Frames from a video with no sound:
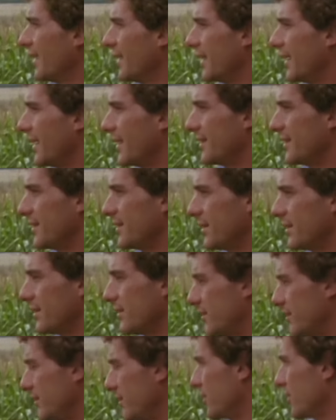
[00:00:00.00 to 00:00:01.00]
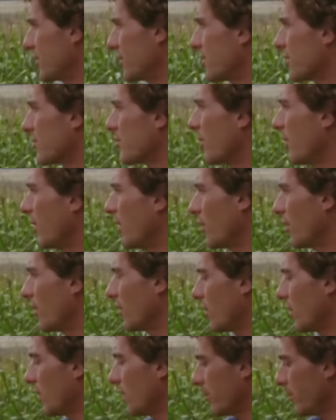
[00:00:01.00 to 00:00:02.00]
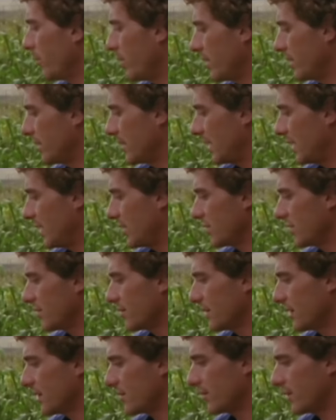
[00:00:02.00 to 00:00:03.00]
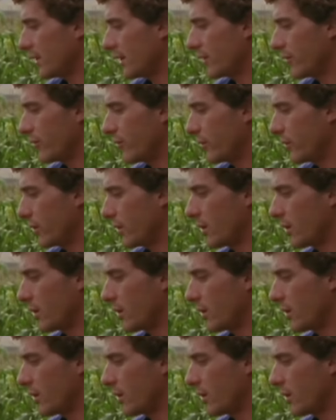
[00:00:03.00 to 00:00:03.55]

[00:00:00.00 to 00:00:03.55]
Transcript: Yeah, this is just a small corn plantation that we have for